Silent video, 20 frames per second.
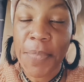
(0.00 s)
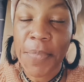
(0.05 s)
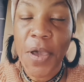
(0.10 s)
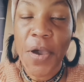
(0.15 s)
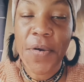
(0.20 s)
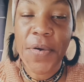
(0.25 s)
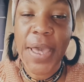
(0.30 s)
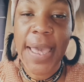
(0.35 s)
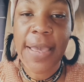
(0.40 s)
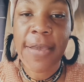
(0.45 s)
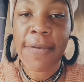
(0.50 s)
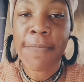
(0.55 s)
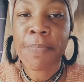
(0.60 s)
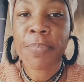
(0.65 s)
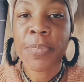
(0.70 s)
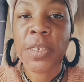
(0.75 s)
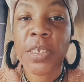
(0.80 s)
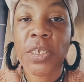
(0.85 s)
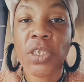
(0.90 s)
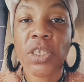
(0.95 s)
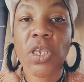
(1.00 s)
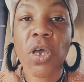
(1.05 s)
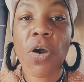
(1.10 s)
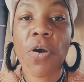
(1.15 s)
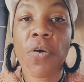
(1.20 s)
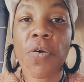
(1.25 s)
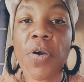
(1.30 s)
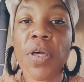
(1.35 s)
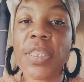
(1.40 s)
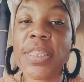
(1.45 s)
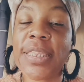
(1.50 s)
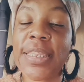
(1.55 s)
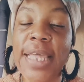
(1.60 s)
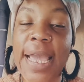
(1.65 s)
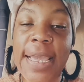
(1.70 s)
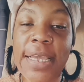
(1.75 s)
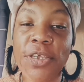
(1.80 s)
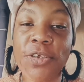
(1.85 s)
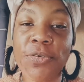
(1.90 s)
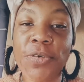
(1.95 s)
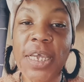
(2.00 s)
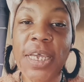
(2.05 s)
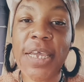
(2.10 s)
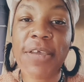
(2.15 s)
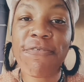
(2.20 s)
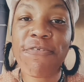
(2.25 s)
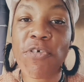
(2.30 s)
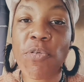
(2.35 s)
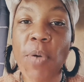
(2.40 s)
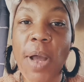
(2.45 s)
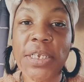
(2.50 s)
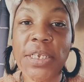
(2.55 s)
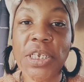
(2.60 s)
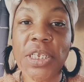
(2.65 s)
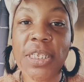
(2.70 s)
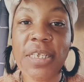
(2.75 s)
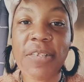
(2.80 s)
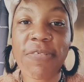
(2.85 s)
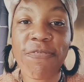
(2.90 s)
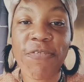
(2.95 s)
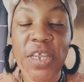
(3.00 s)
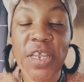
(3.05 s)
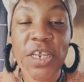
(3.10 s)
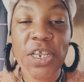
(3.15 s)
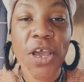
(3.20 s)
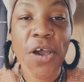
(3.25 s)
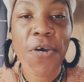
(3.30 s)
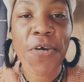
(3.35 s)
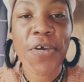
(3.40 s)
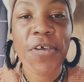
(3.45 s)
Okay? So thank you again for watching this video.